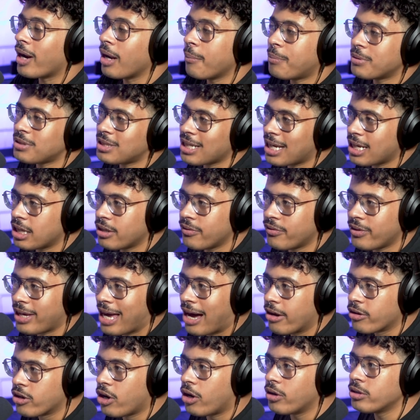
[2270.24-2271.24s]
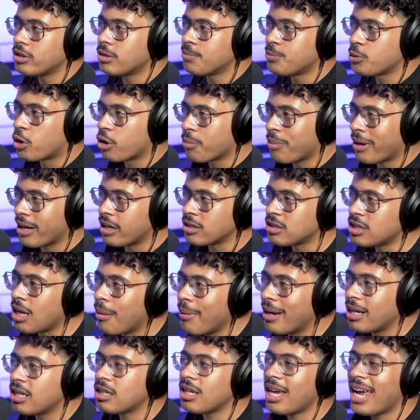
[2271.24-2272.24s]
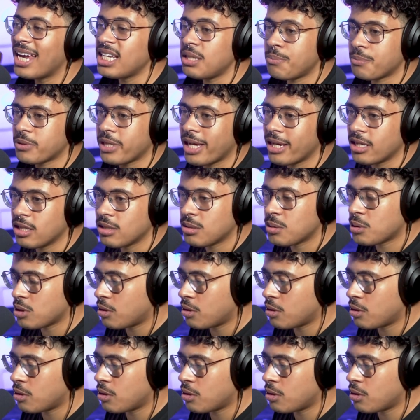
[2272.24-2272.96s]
20% of the alcohol is absorbed by your stomach, 80% is